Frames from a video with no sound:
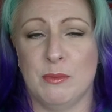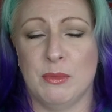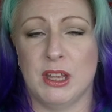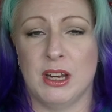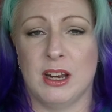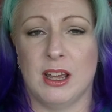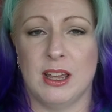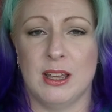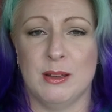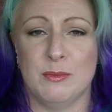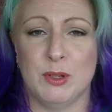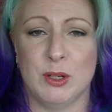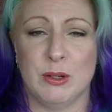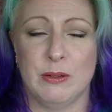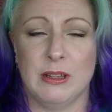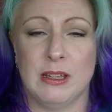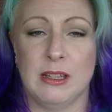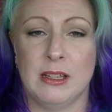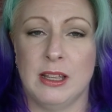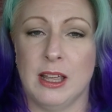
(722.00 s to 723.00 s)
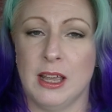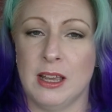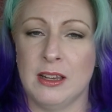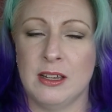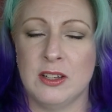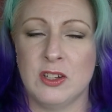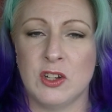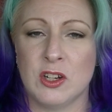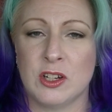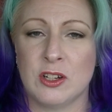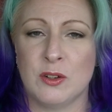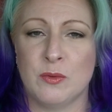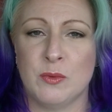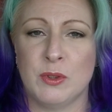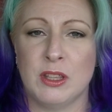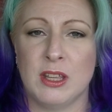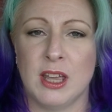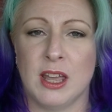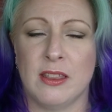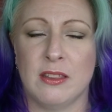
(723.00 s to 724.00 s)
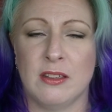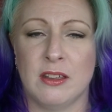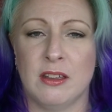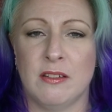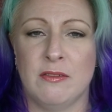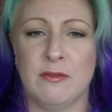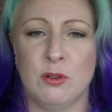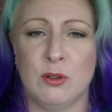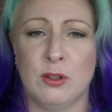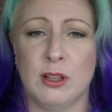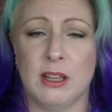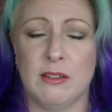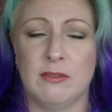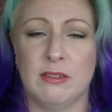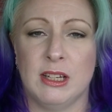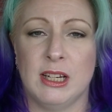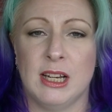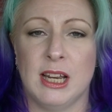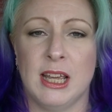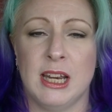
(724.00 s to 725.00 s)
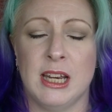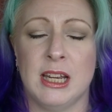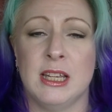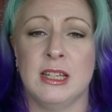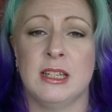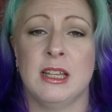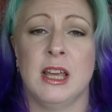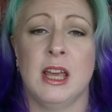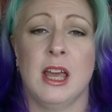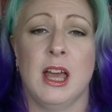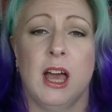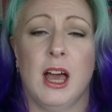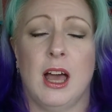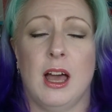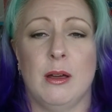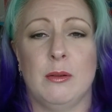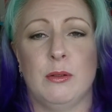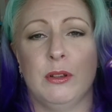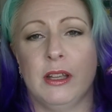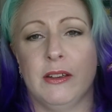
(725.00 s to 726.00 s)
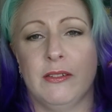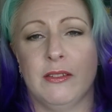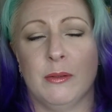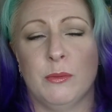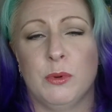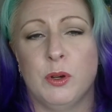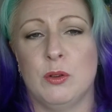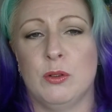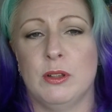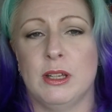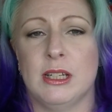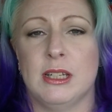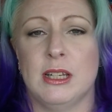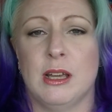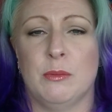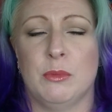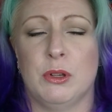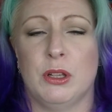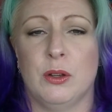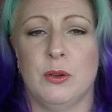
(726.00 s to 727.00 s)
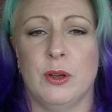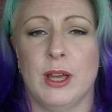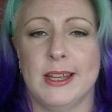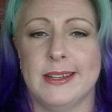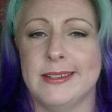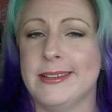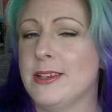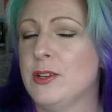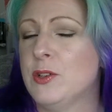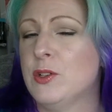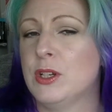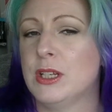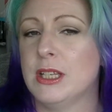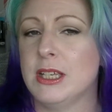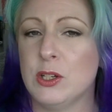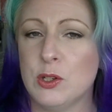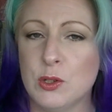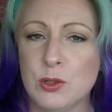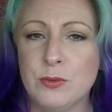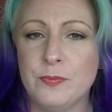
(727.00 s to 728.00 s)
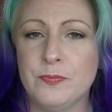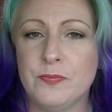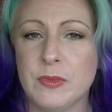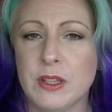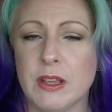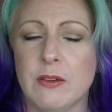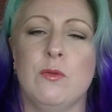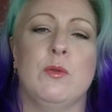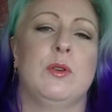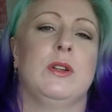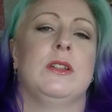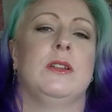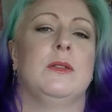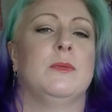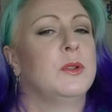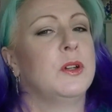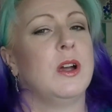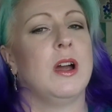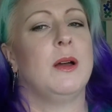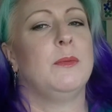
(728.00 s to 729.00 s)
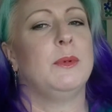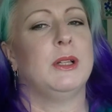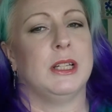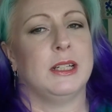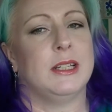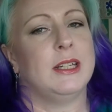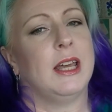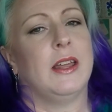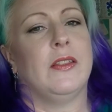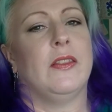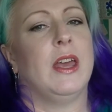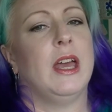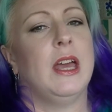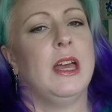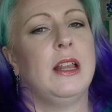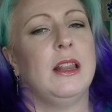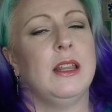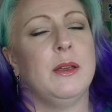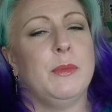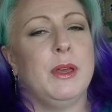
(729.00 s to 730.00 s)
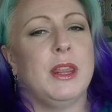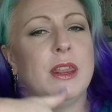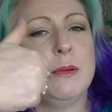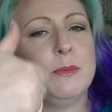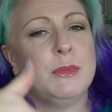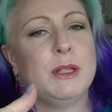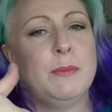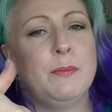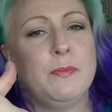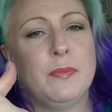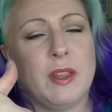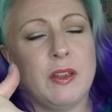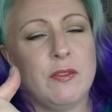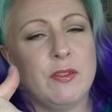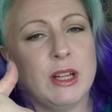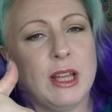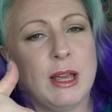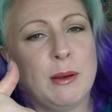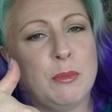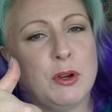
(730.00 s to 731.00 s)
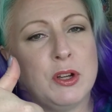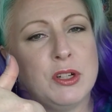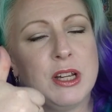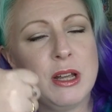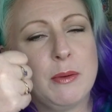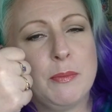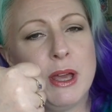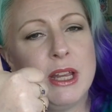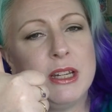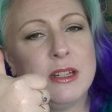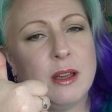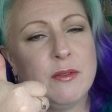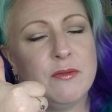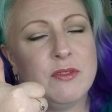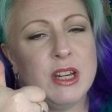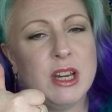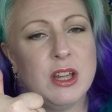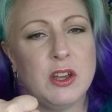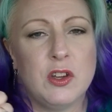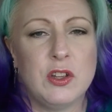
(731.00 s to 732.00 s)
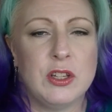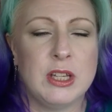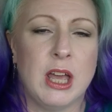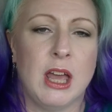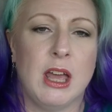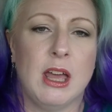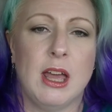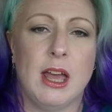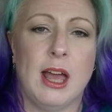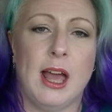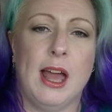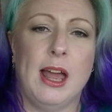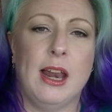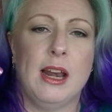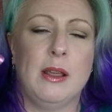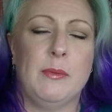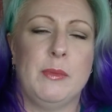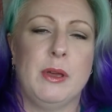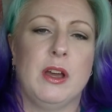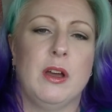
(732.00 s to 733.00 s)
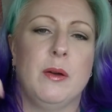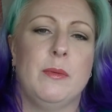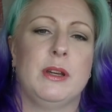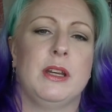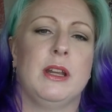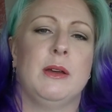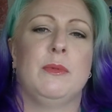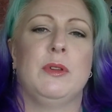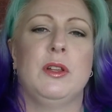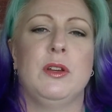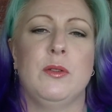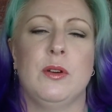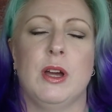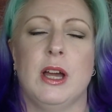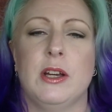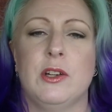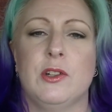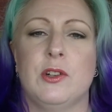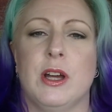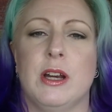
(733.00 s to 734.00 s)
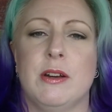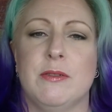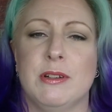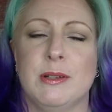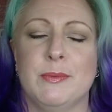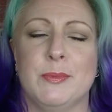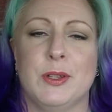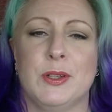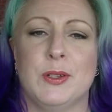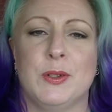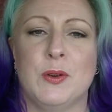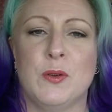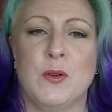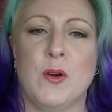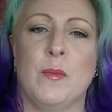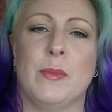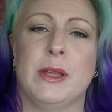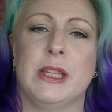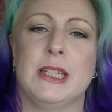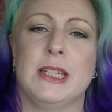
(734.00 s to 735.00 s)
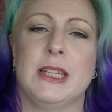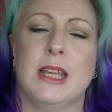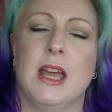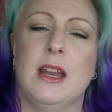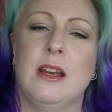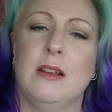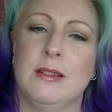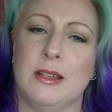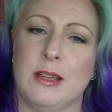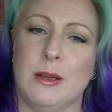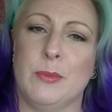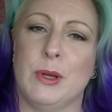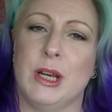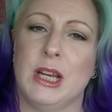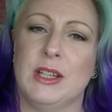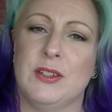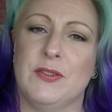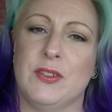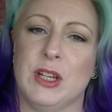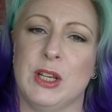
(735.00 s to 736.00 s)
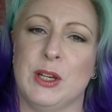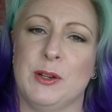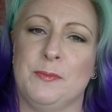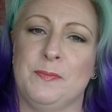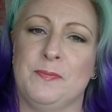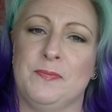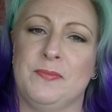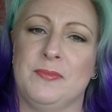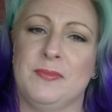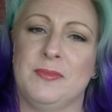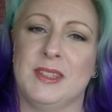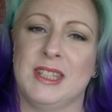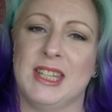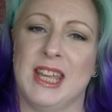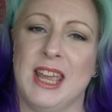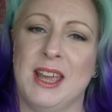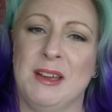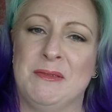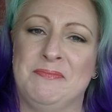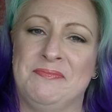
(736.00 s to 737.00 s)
that I am doing in conjunction with the other four lovely ladies. I will leave them all linked down below as I usually do. If you want to subscribe, click down there. Leave me a thumbs up if you like Project Pan type videos. And leave me a comment down below. I try to respond to all comments. And I'll see you in my next video. See ya.